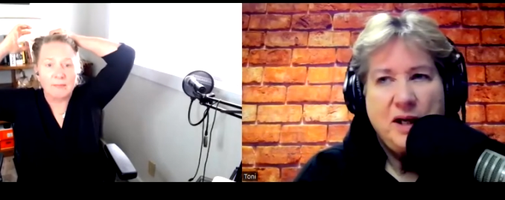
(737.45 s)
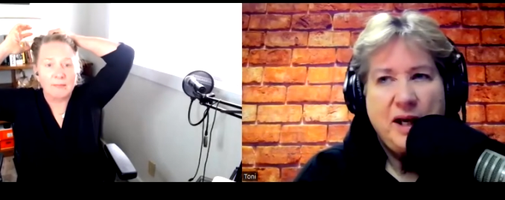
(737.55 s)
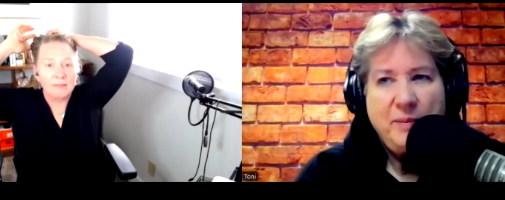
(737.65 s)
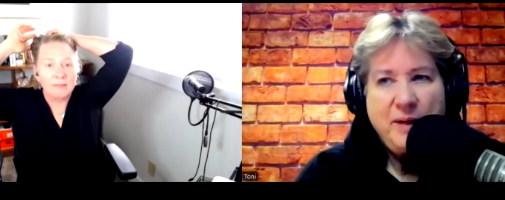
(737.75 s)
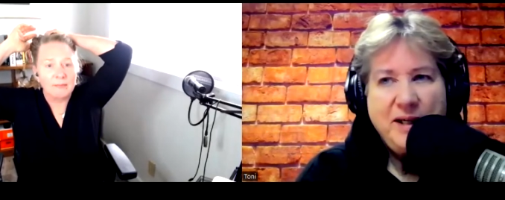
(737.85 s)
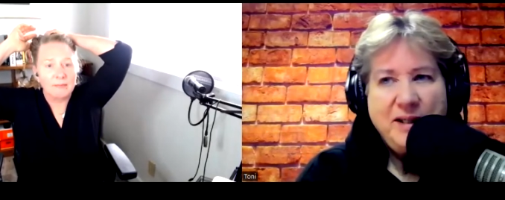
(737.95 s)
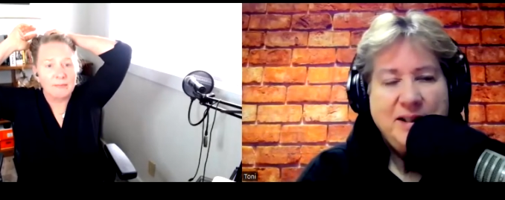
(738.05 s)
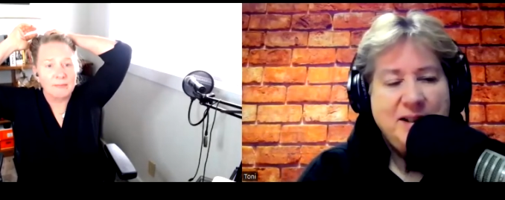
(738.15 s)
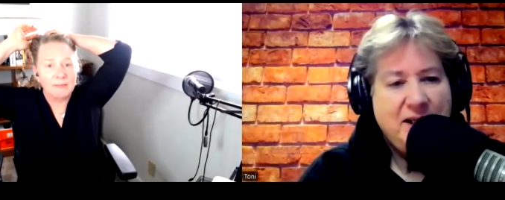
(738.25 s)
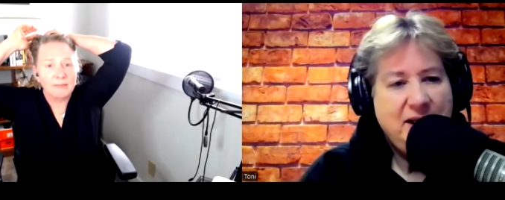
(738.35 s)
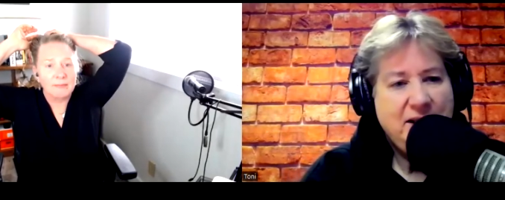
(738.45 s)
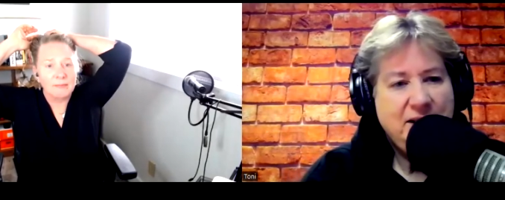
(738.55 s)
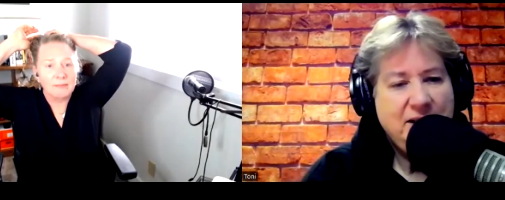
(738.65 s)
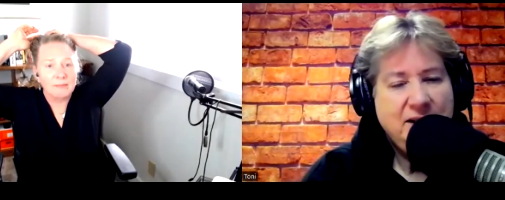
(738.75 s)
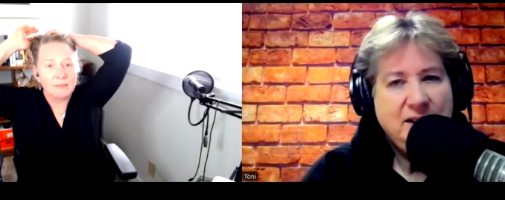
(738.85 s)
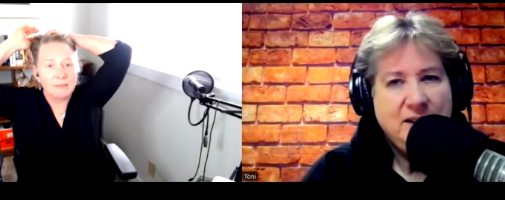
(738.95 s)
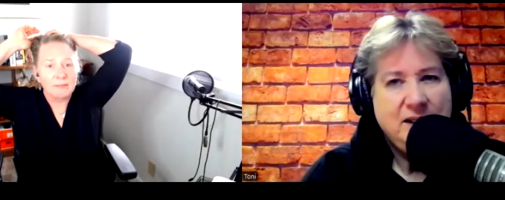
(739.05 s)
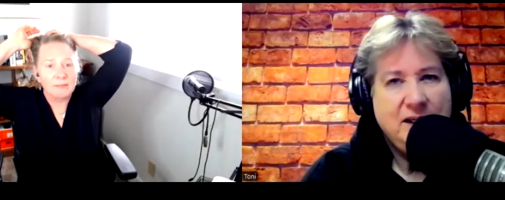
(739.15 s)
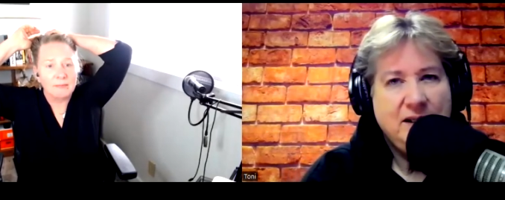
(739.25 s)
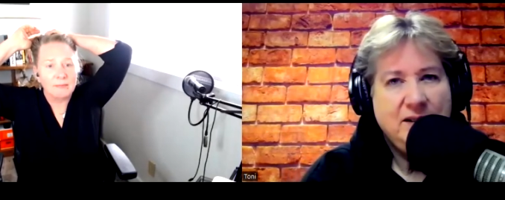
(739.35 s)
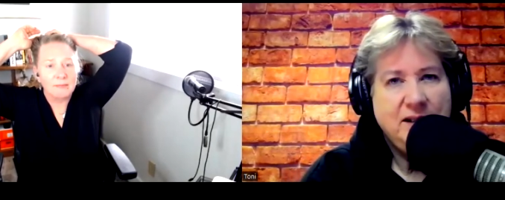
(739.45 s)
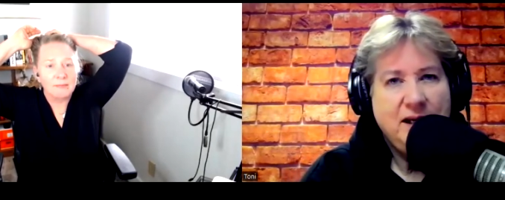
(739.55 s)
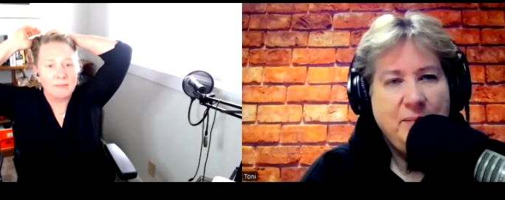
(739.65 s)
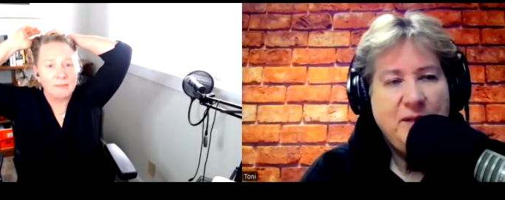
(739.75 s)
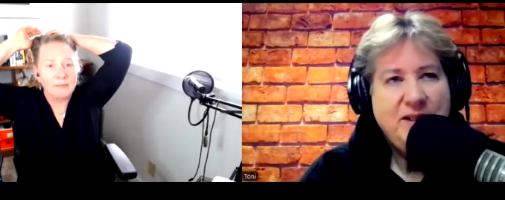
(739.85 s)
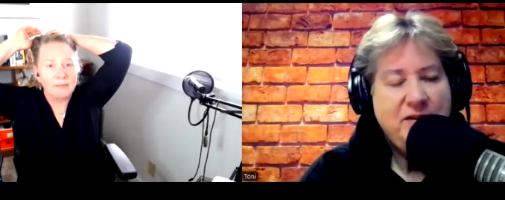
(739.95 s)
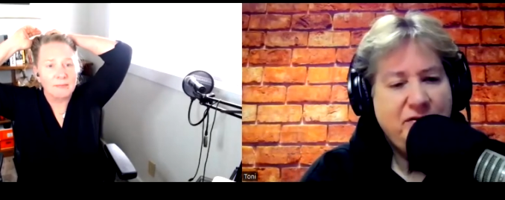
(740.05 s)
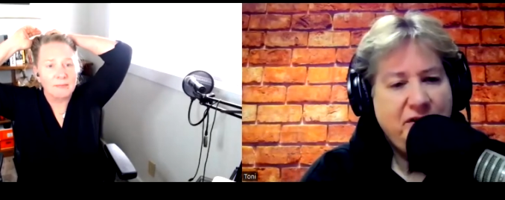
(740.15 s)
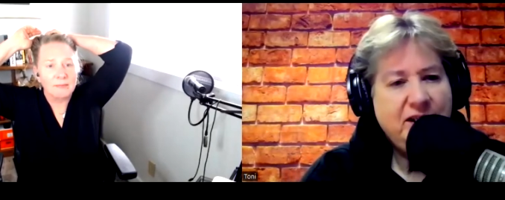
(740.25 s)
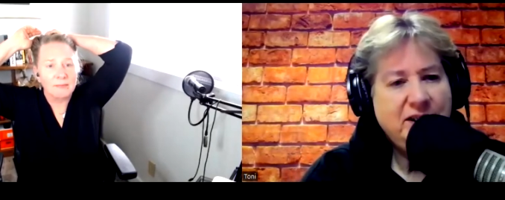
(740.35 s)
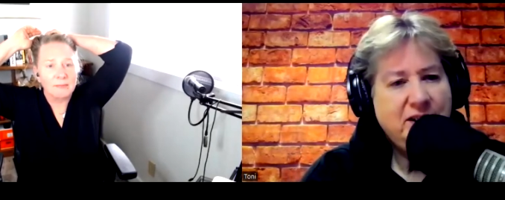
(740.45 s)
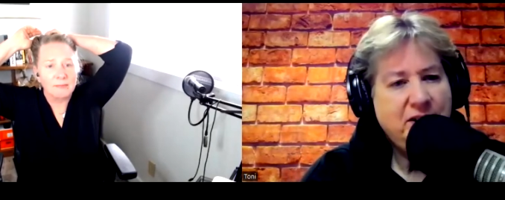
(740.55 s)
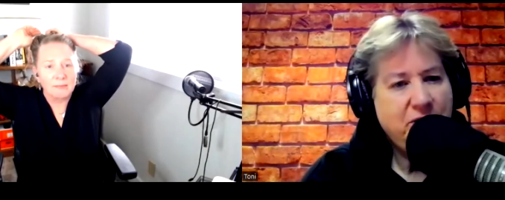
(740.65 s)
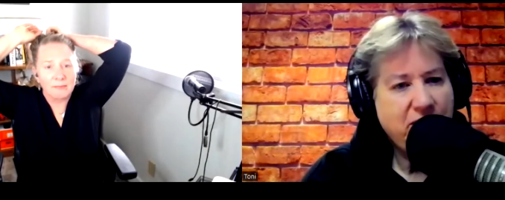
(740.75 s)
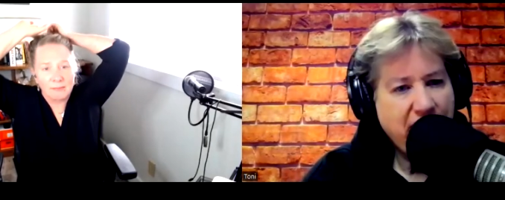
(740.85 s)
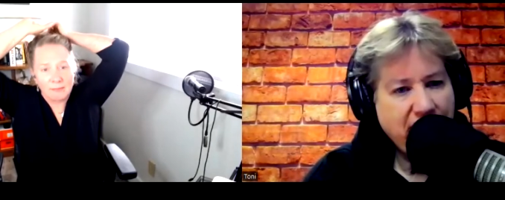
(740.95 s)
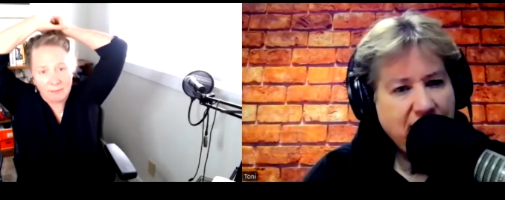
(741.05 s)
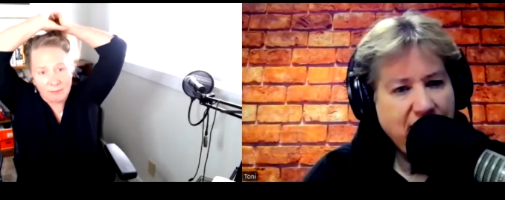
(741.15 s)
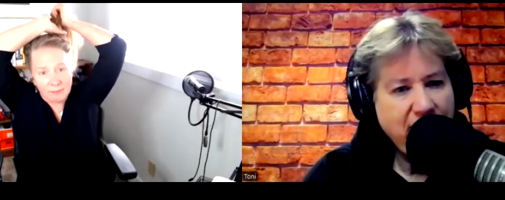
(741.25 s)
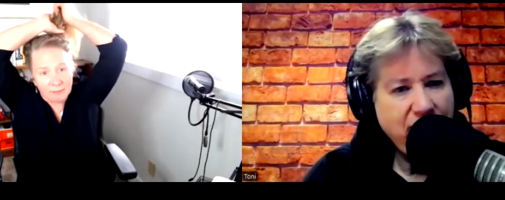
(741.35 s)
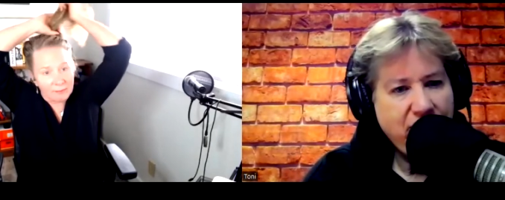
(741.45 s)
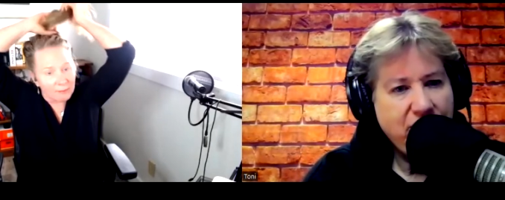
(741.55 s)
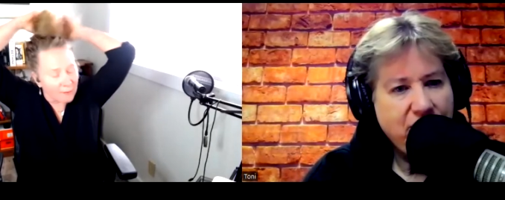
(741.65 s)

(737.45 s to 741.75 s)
Speaker 1: M S and uh, M S affects your sex life?